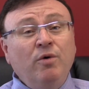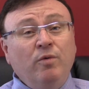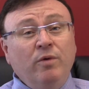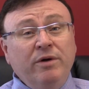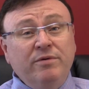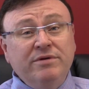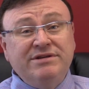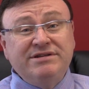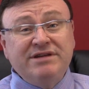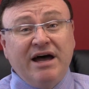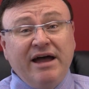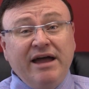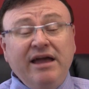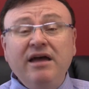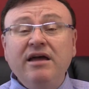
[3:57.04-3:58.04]
We would
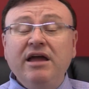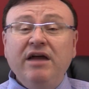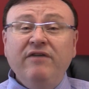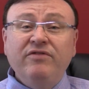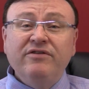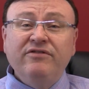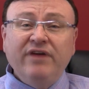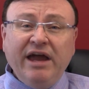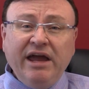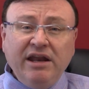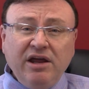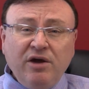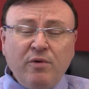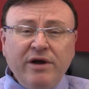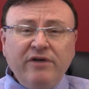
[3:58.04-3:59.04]
say if there's
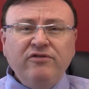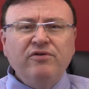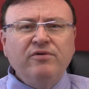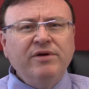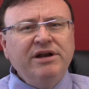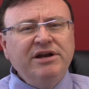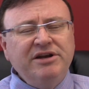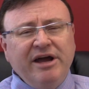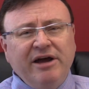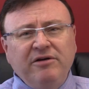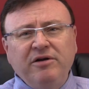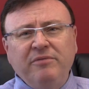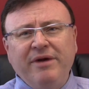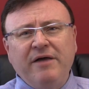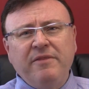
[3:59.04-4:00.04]
any question or any
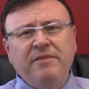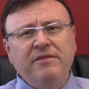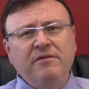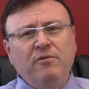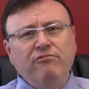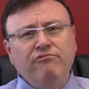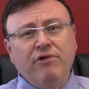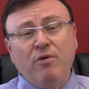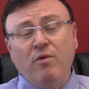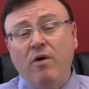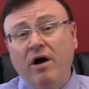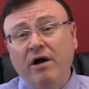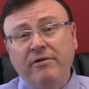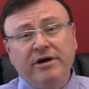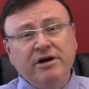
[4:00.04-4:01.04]
doubt about
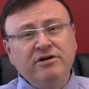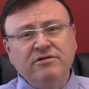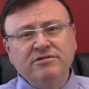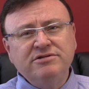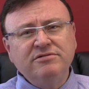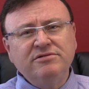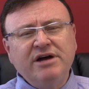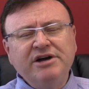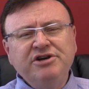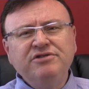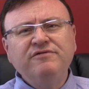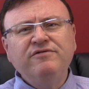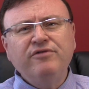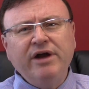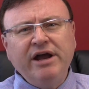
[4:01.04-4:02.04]
requiring a
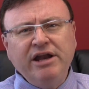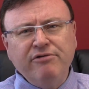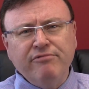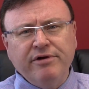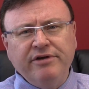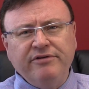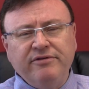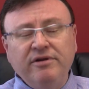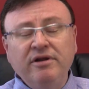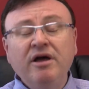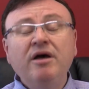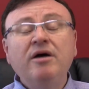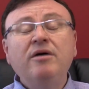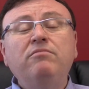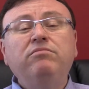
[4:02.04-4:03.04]
consultation for any reason,
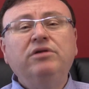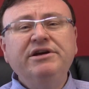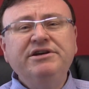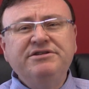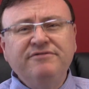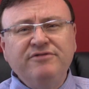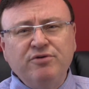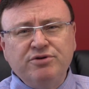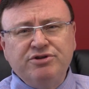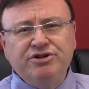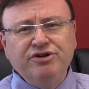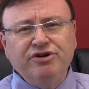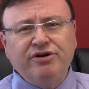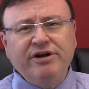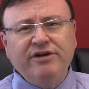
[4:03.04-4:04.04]
please of course
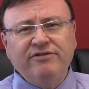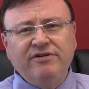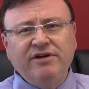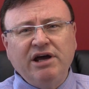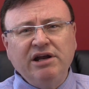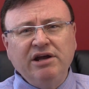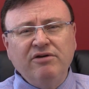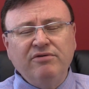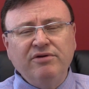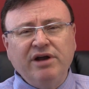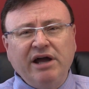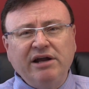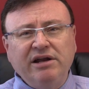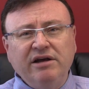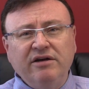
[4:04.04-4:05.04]
do not hesitate in
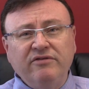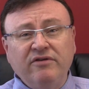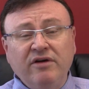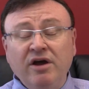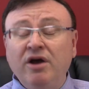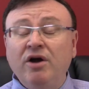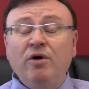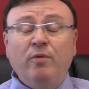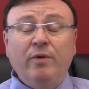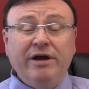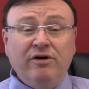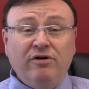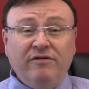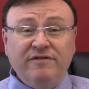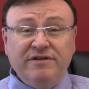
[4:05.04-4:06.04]
contacting us. We
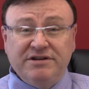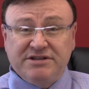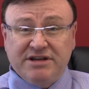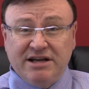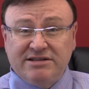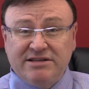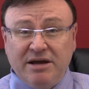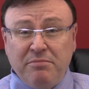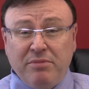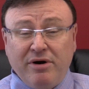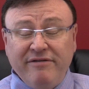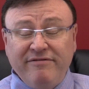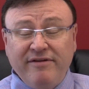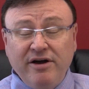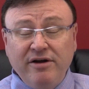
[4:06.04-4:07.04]
can often discuss that
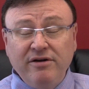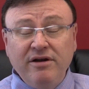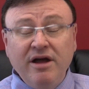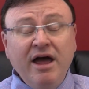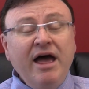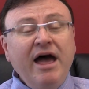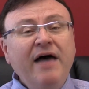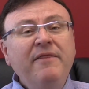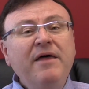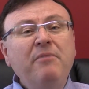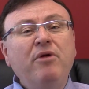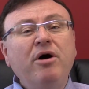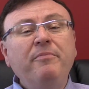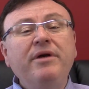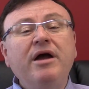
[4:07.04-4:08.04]
by phone, and
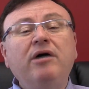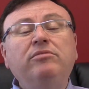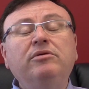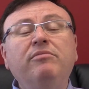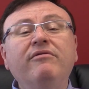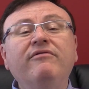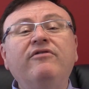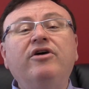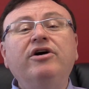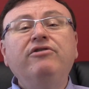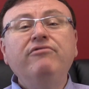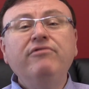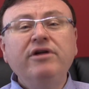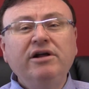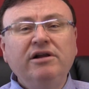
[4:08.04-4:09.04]
that might be able to provide
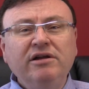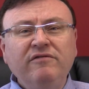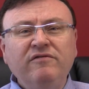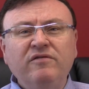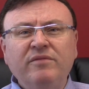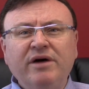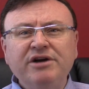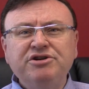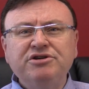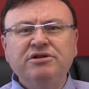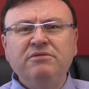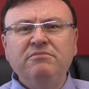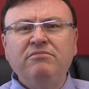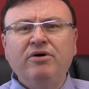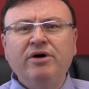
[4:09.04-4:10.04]
critical information
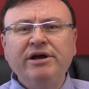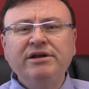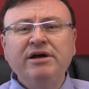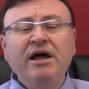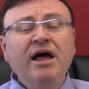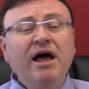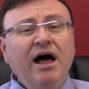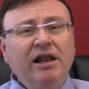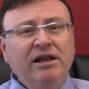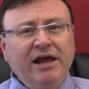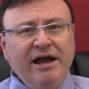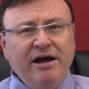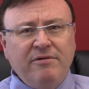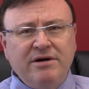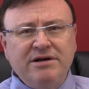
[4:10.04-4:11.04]
that might
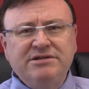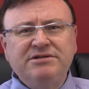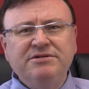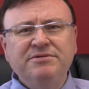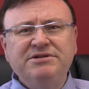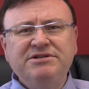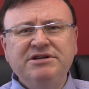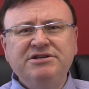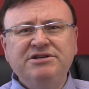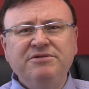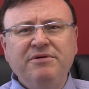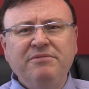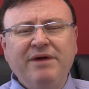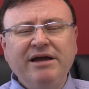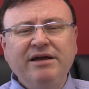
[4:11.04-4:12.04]
allow us to assist
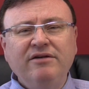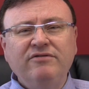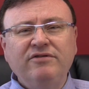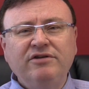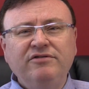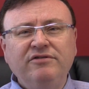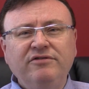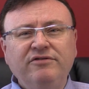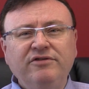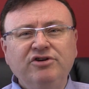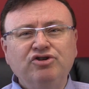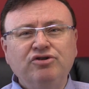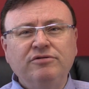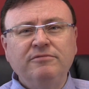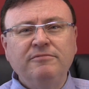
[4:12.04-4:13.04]
you in making such a
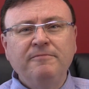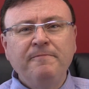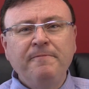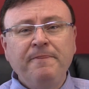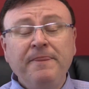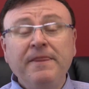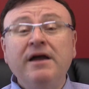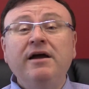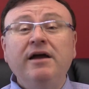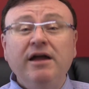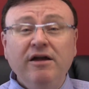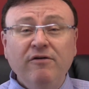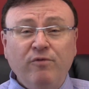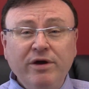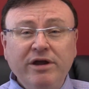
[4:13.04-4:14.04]
decision.
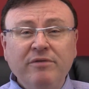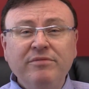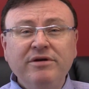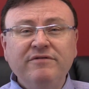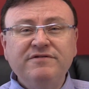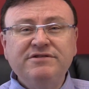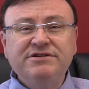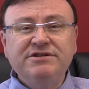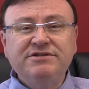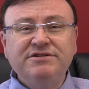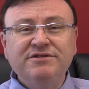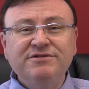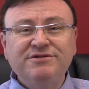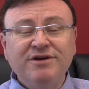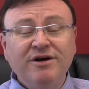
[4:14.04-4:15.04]
If we can be of
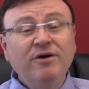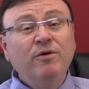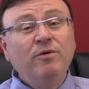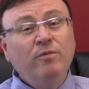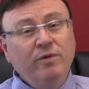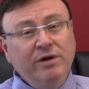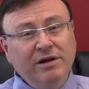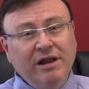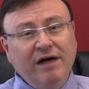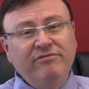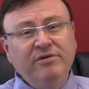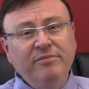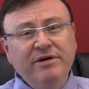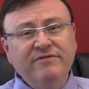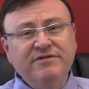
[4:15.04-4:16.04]
assistance, we'd
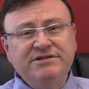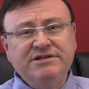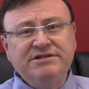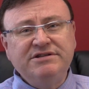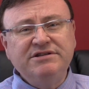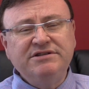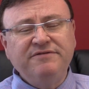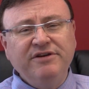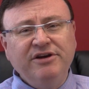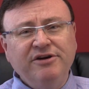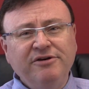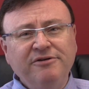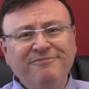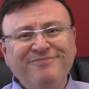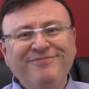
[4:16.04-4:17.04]
love to be of assistance for
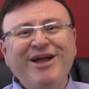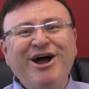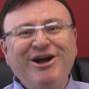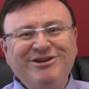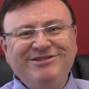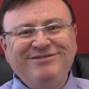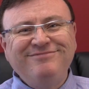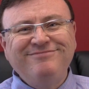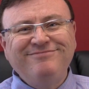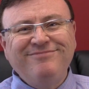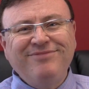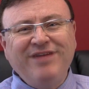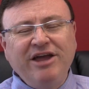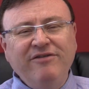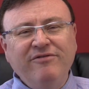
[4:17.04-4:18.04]
you.
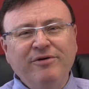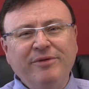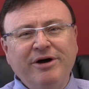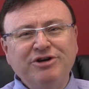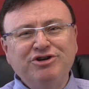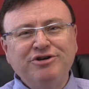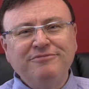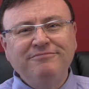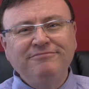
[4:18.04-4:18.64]
Thank you very much.